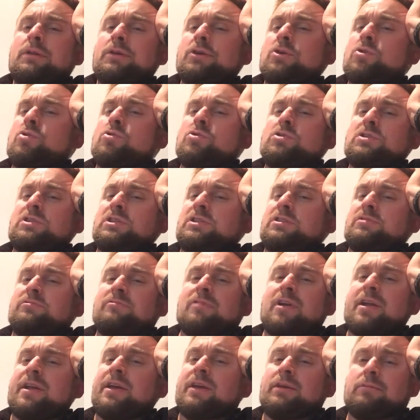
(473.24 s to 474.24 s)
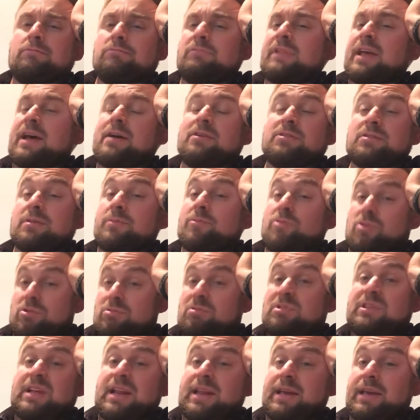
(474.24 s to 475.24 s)
the course is running now, so I'm
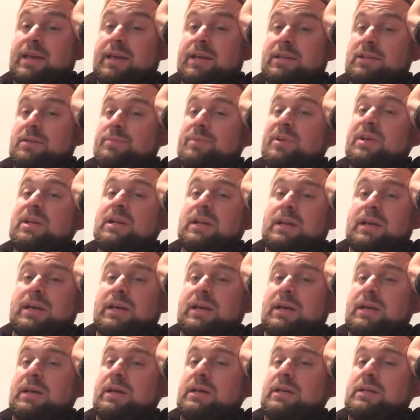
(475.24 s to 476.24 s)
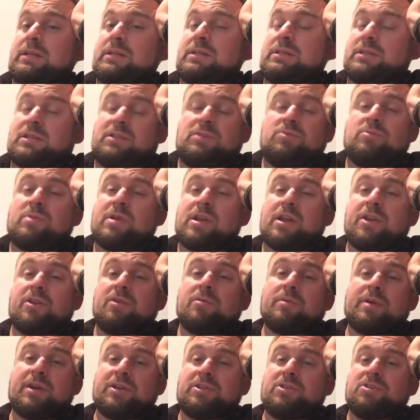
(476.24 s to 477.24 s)
not selling it, to be clear. It's well
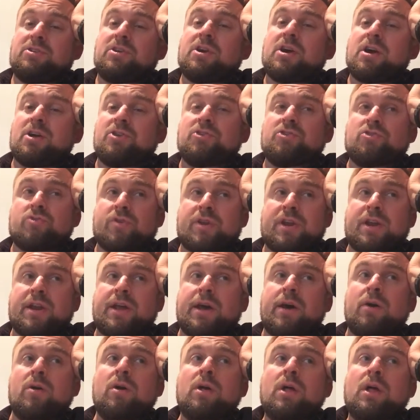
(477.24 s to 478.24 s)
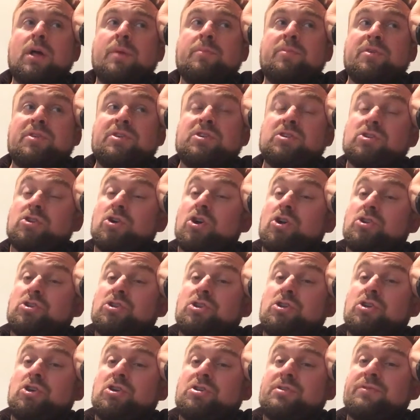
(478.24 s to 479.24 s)
underway, so you can't join it now. But there's lots
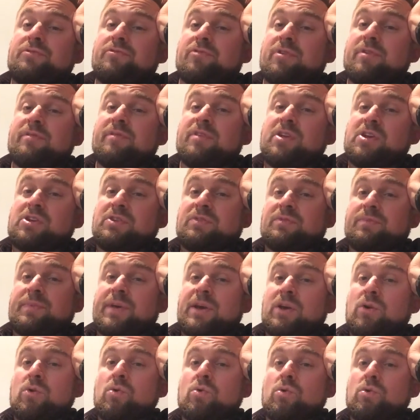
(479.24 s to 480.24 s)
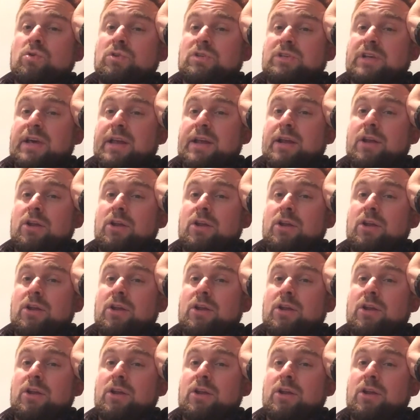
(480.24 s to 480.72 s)
and lots of free videos from that course, and